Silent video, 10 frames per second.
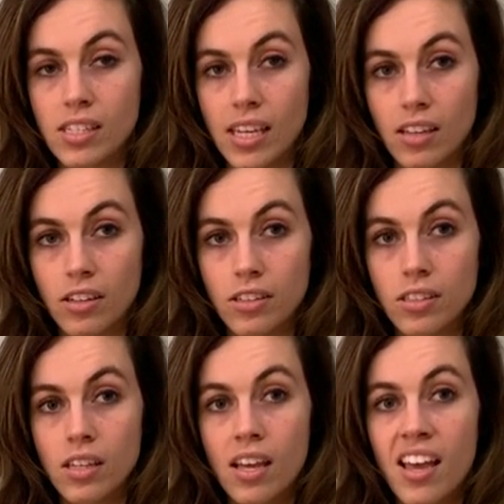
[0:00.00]

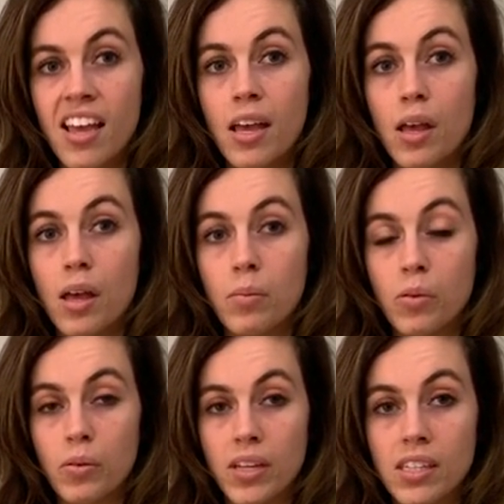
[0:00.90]
sailors and
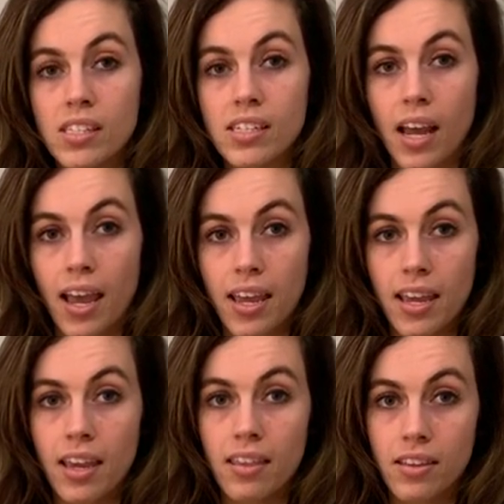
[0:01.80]
Marines
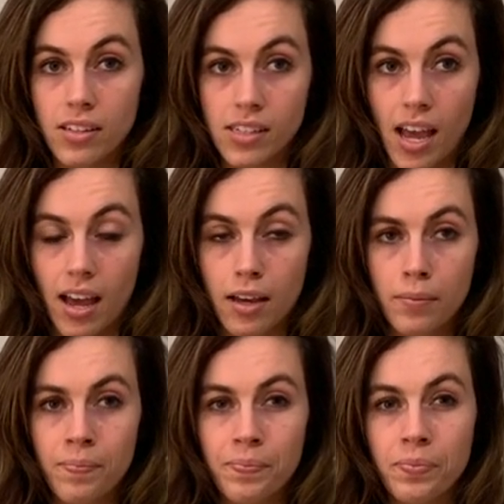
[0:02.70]
dying in the attack.
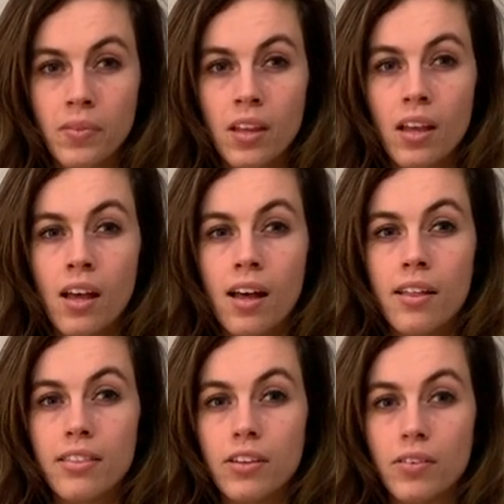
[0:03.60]

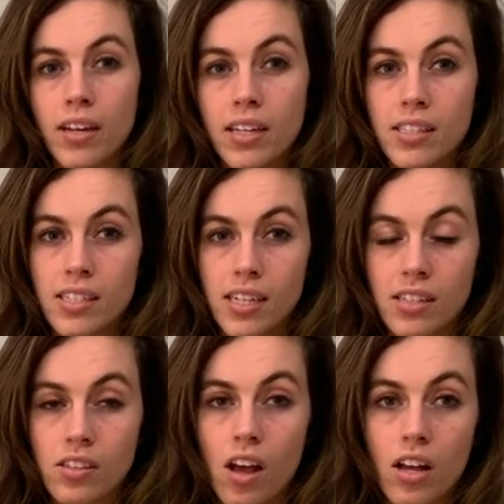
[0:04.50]
The United
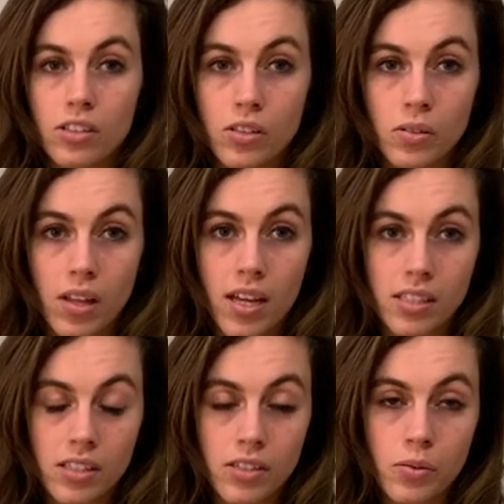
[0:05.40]
States also
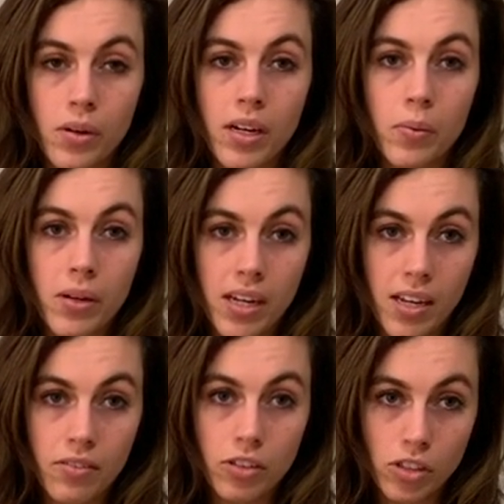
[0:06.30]
lost 21
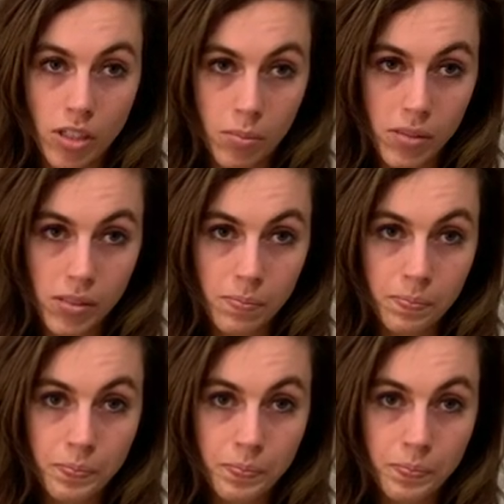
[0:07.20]
naval ships.